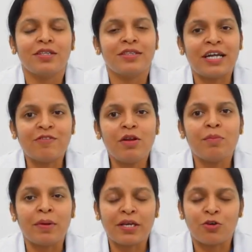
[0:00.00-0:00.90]
that will
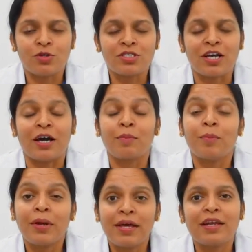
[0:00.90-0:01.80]
make your scar
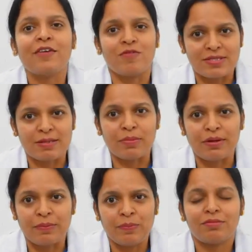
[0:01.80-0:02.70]
barely
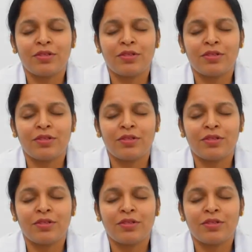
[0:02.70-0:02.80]
visible.